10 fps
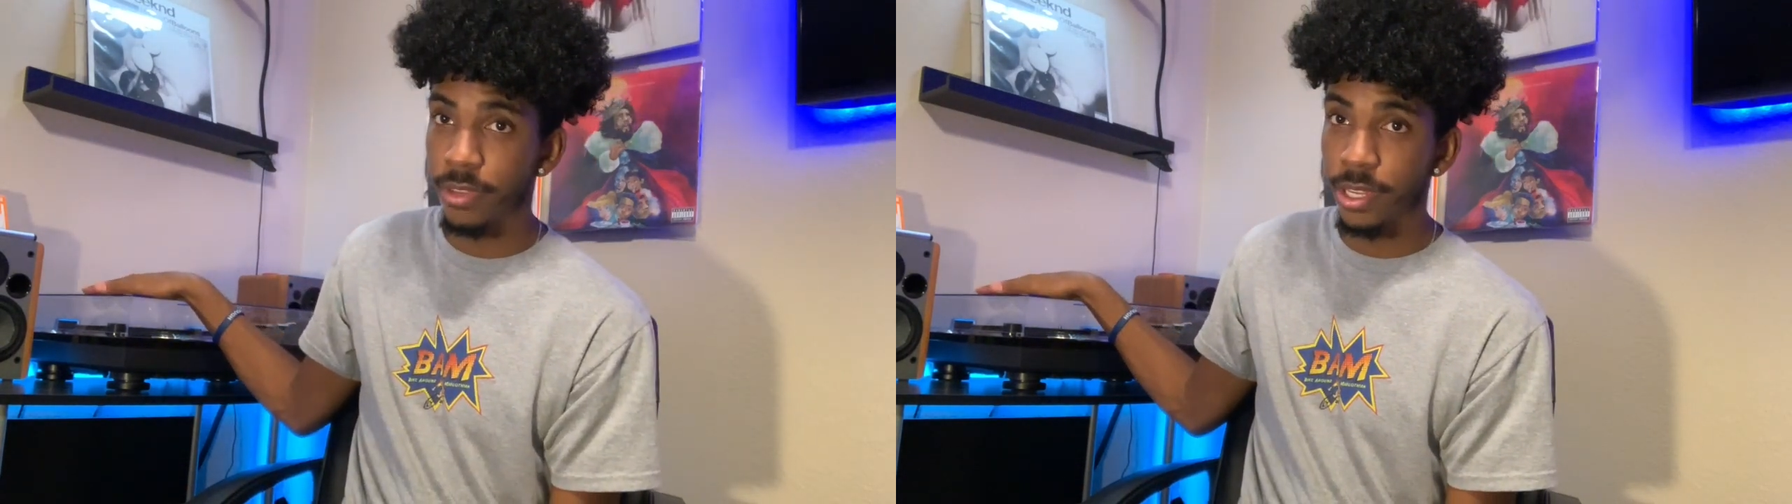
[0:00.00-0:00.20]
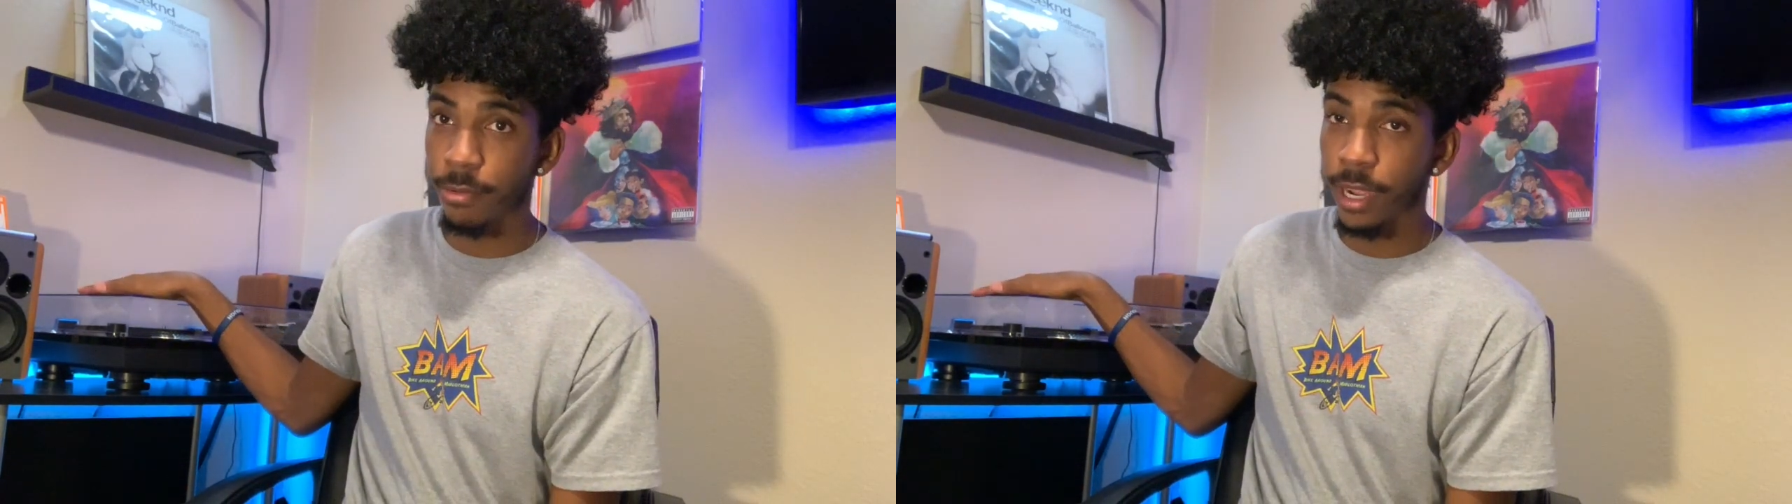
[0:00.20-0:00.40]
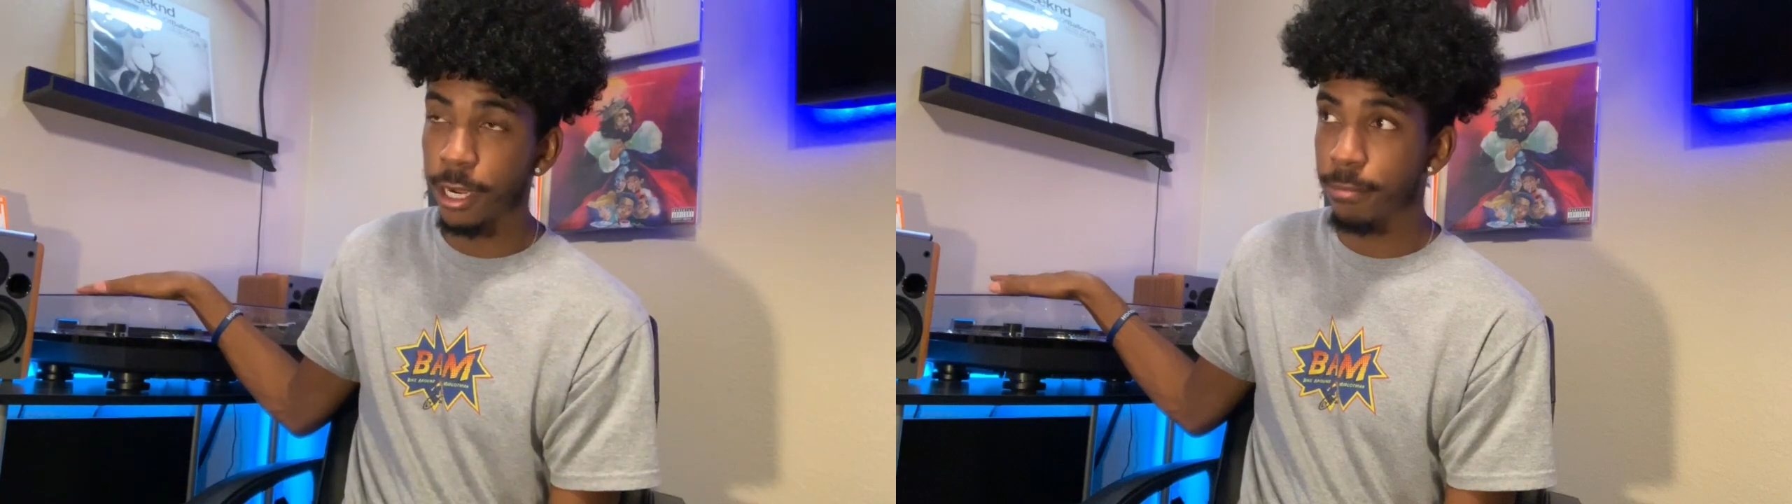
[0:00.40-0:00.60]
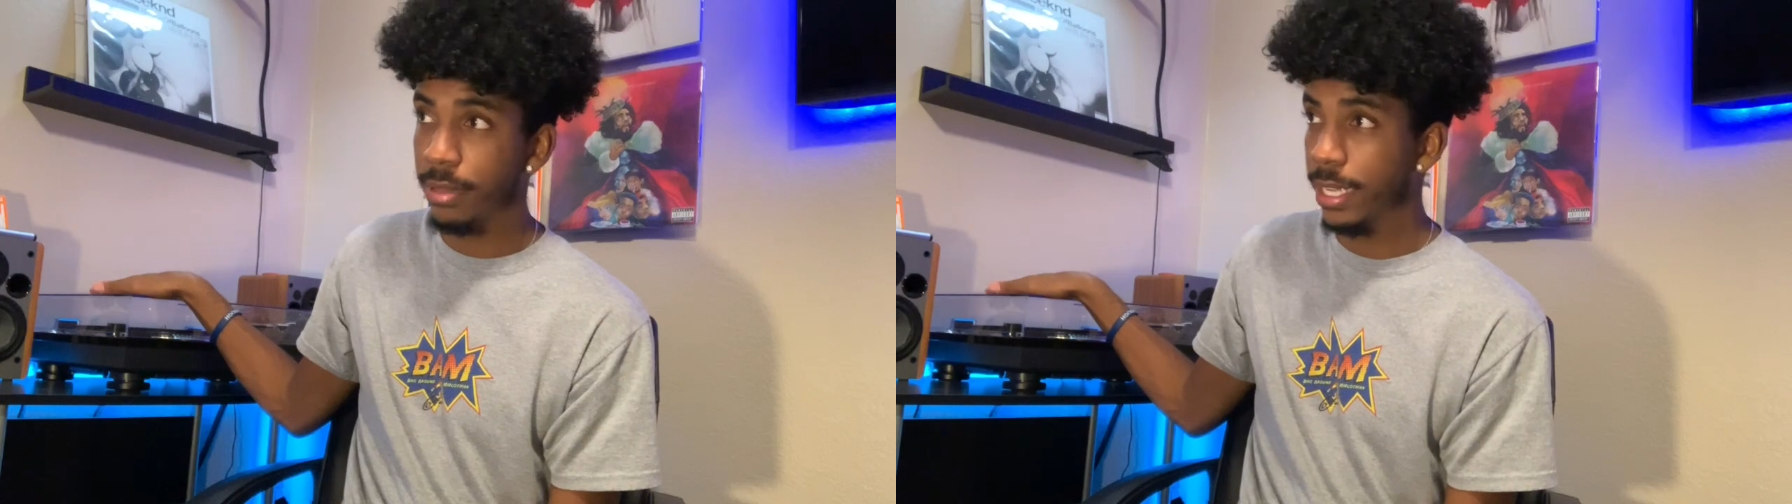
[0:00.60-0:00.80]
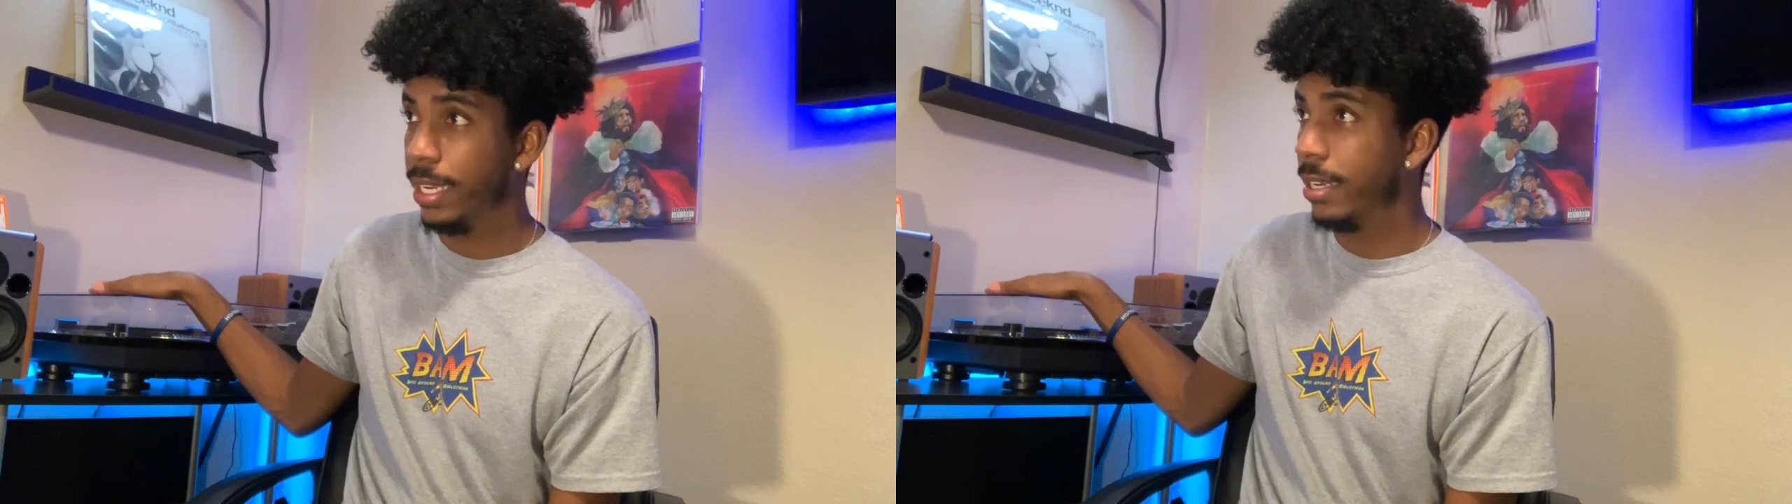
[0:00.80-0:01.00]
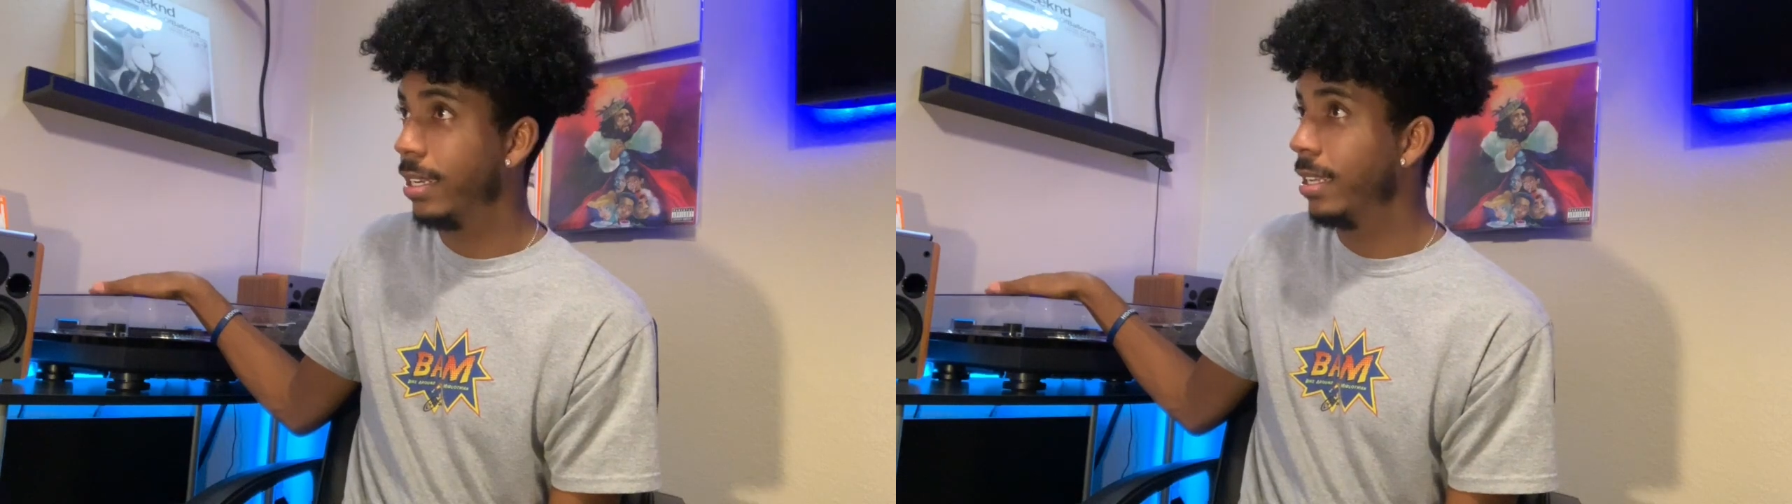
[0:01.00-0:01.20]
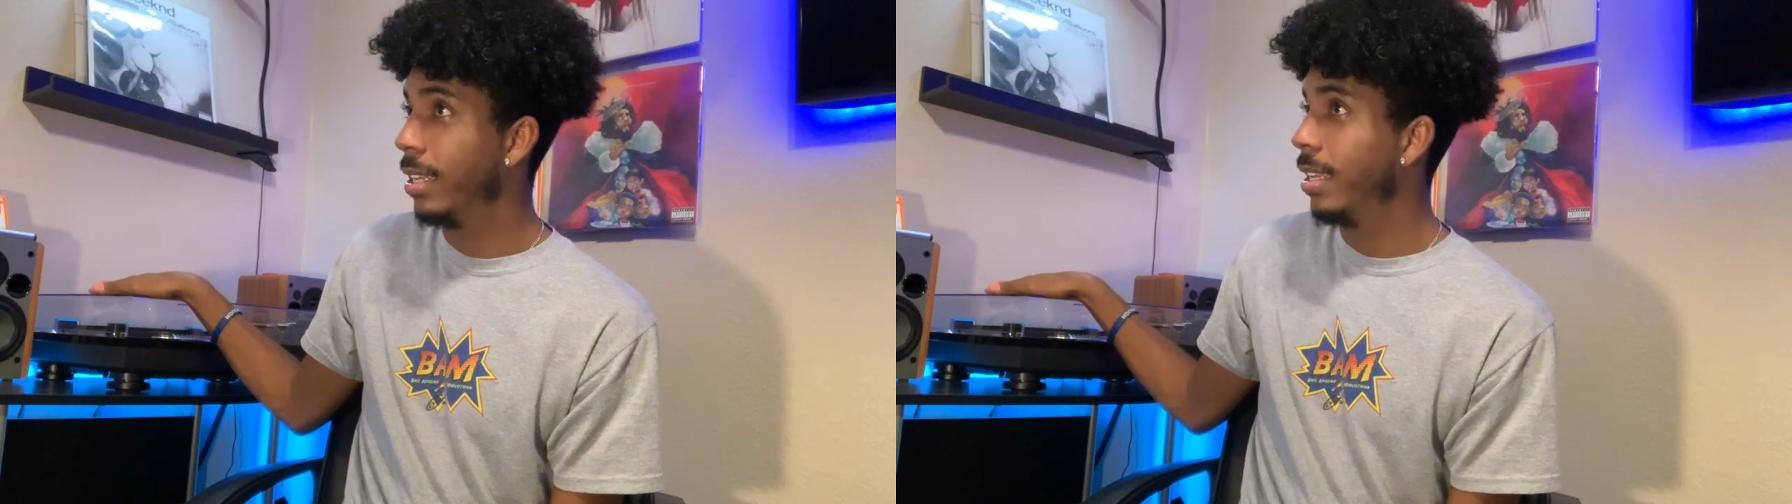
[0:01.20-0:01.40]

the record player.